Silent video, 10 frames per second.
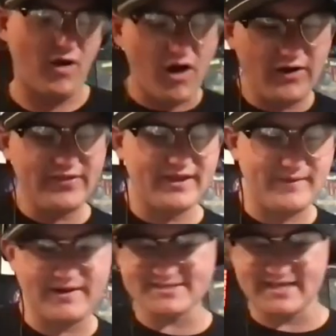on
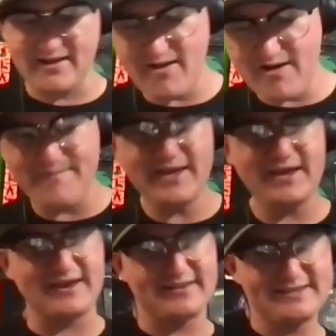them, I was like, oh,
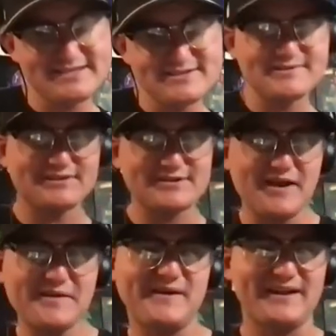man, this is what they're
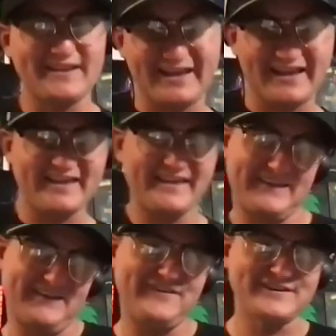talking about. Like
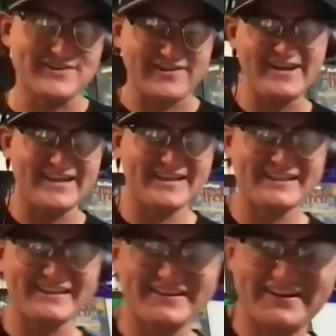it feels great,
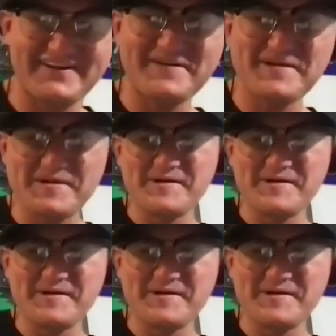you know?